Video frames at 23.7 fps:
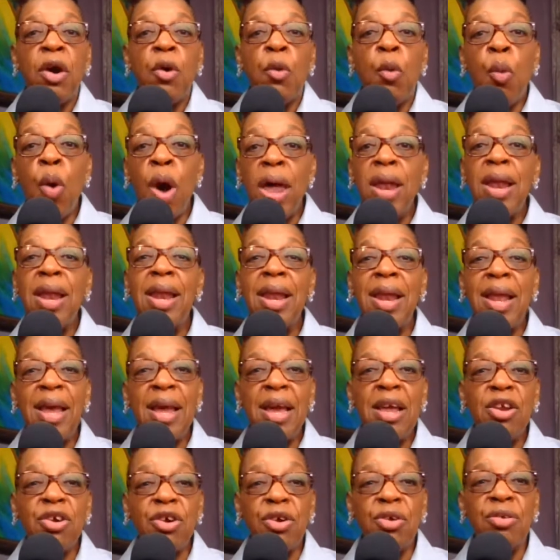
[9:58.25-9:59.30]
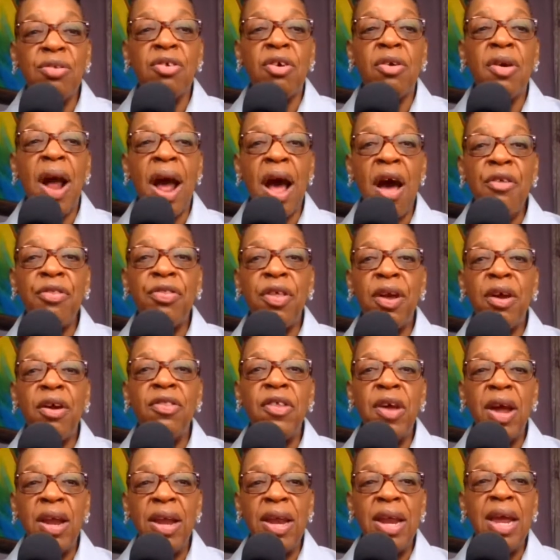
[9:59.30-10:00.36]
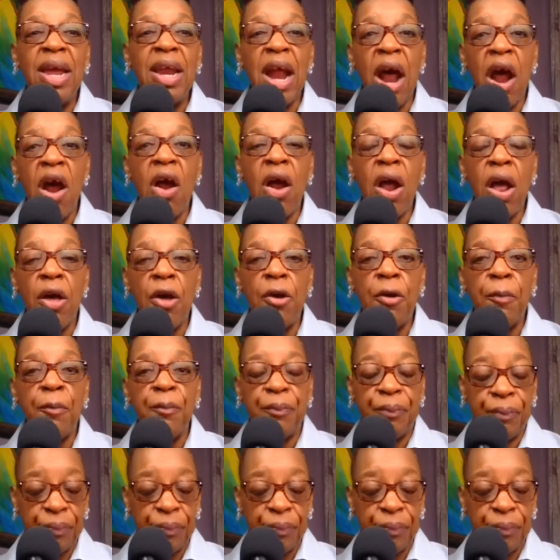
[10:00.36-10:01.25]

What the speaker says: What leaders are out there that need our help?